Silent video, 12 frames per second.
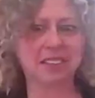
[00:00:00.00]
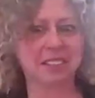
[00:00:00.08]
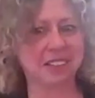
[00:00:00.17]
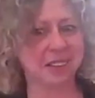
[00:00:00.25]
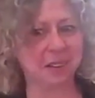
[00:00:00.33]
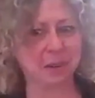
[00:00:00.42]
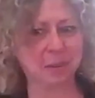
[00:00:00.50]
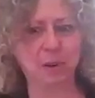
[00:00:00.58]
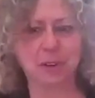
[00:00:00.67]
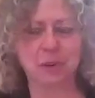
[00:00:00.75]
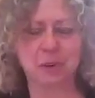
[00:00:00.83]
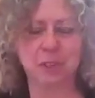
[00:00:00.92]
that's here in
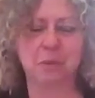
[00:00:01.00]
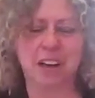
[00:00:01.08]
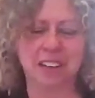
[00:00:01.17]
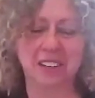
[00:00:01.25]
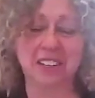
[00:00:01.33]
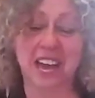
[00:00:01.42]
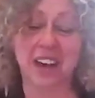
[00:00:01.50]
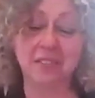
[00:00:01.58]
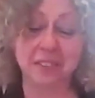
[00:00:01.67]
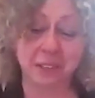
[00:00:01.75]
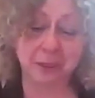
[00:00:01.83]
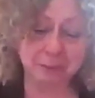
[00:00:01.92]
Boulder, was modeled
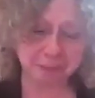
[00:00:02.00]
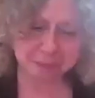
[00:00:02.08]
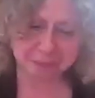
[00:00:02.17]
after.